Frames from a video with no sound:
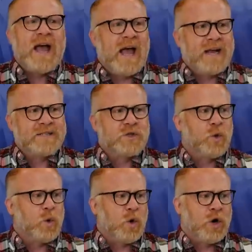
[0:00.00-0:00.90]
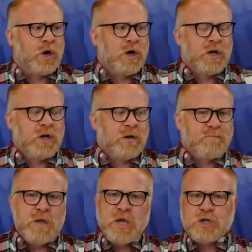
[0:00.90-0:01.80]
guys or
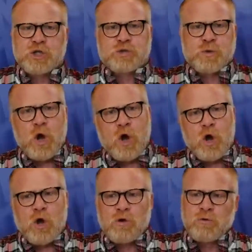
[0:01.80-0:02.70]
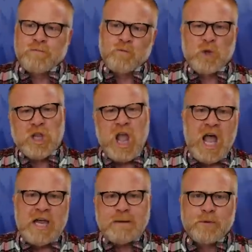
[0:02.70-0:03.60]
big, strong,
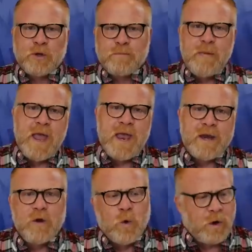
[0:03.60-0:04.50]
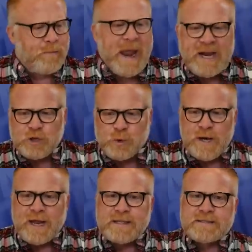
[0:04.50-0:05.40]
reliable men or
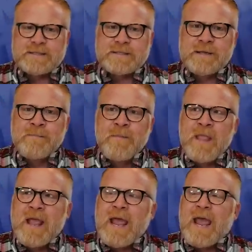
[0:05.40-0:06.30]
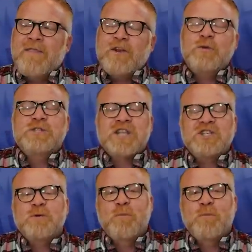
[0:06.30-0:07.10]
patriots. And they do such a